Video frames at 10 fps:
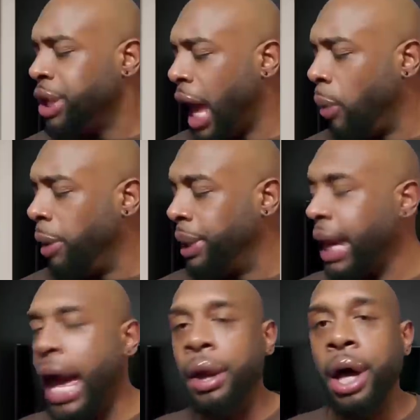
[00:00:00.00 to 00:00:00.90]
Y'all, we've
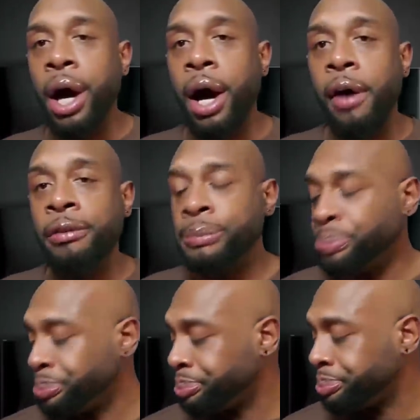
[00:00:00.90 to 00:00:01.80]
been out of
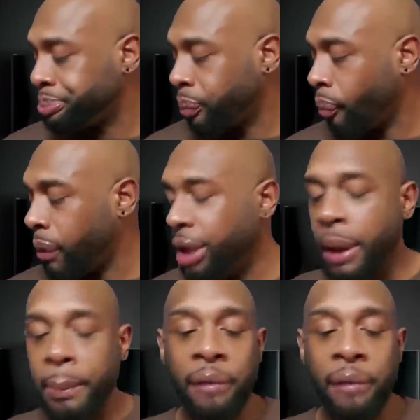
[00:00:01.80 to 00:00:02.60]
the